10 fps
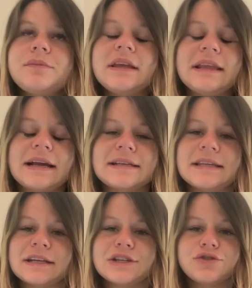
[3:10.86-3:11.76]
like I
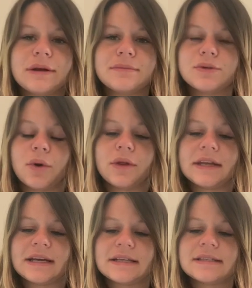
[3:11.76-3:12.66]
said, extreme
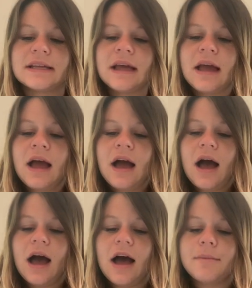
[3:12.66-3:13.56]
swollenness.
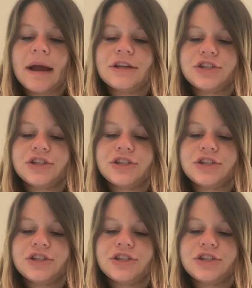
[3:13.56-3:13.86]
I